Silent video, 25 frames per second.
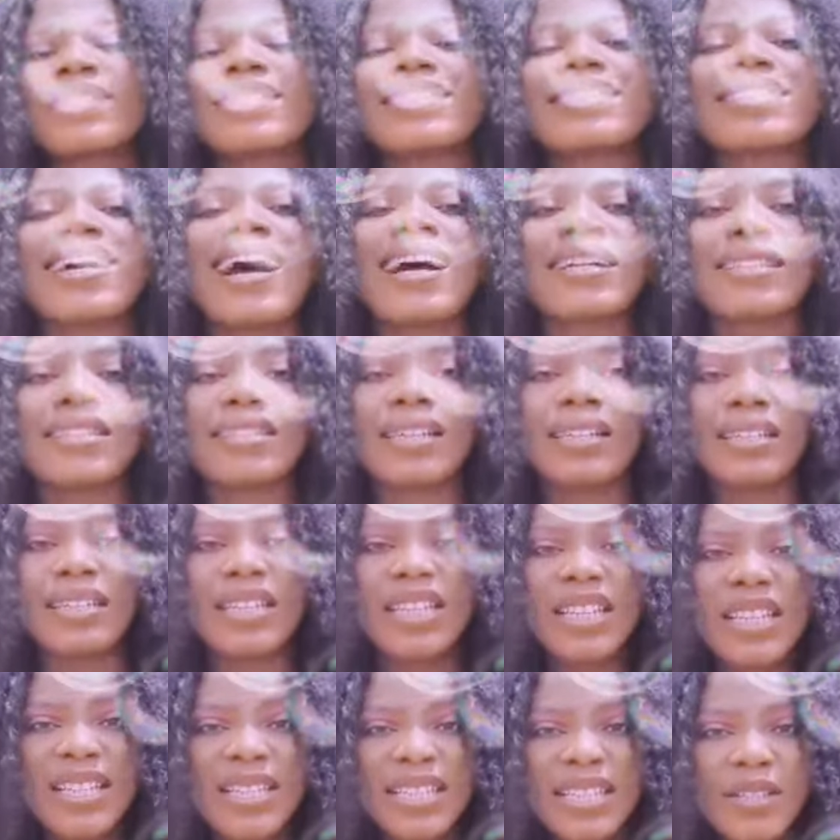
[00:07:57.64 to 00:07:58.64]
That's an
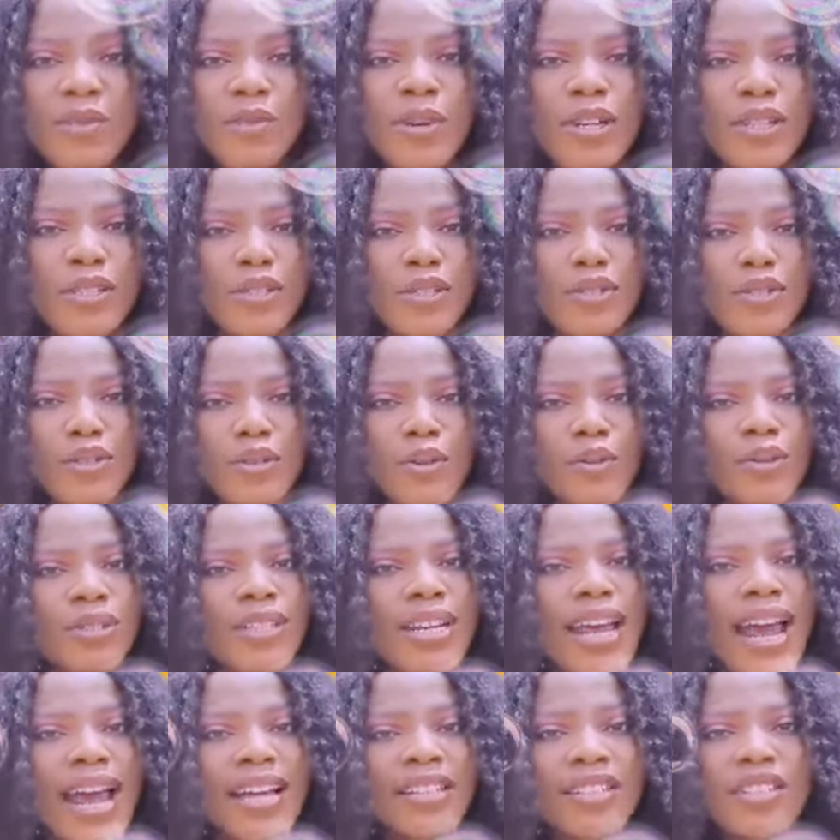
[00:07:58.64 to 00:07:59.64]
easy way to know
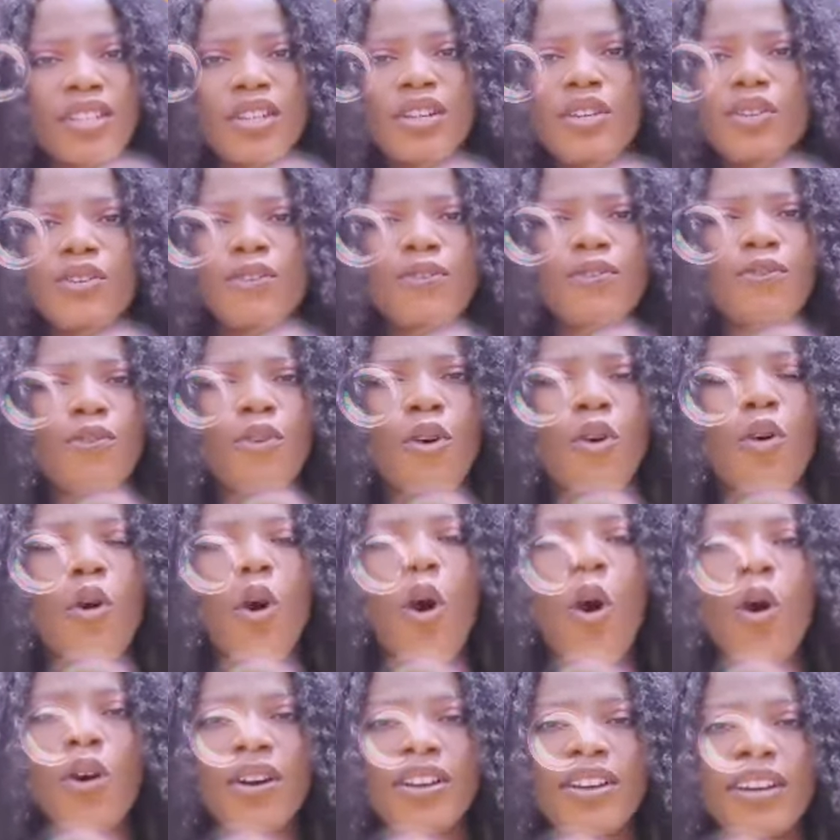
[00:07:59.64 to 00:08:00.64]
that you fall
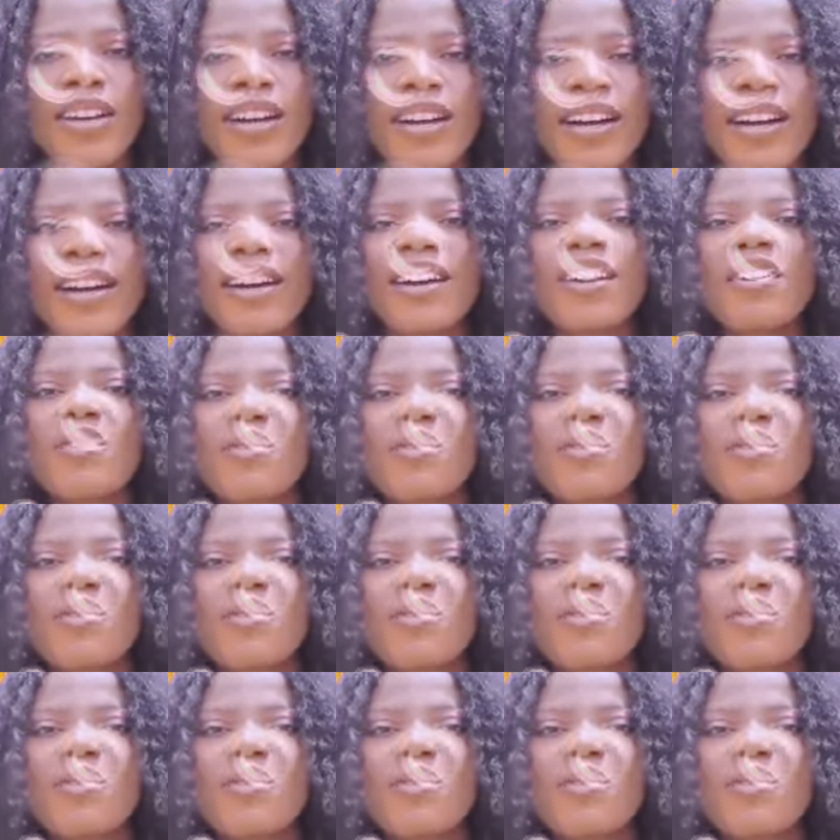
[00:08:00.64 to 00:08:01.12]
under